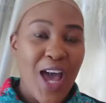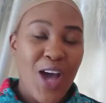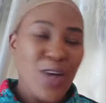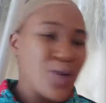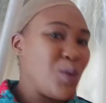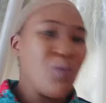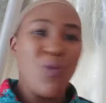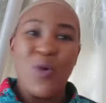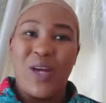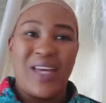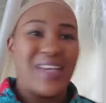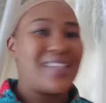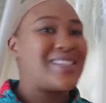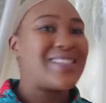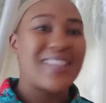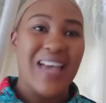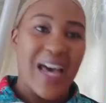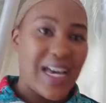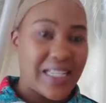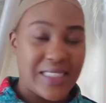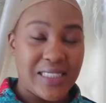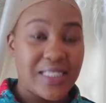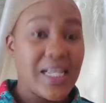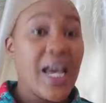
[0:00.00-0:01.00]
No
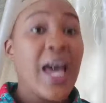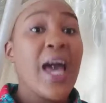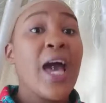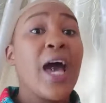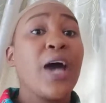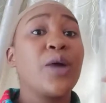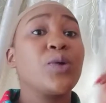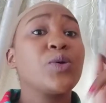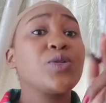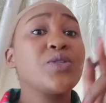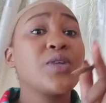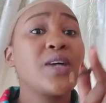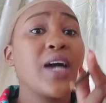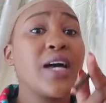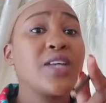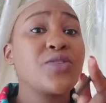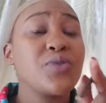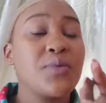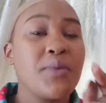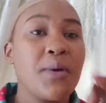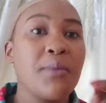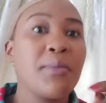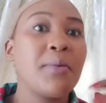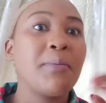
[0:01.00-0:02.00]
mungenzani. And also, guys,
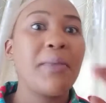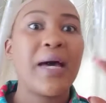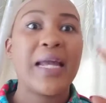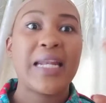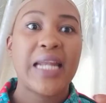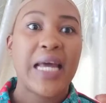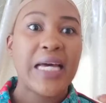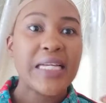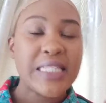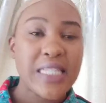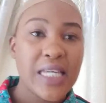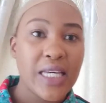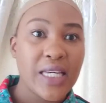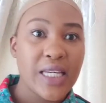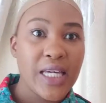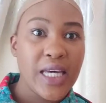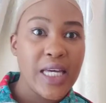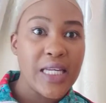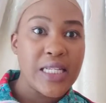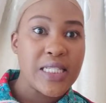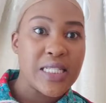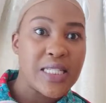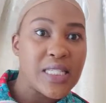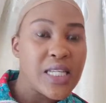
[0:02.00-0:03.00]
remember my lighting
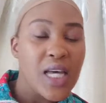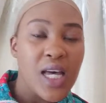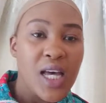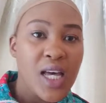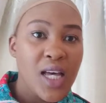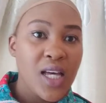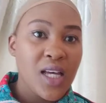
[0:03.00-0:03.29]
is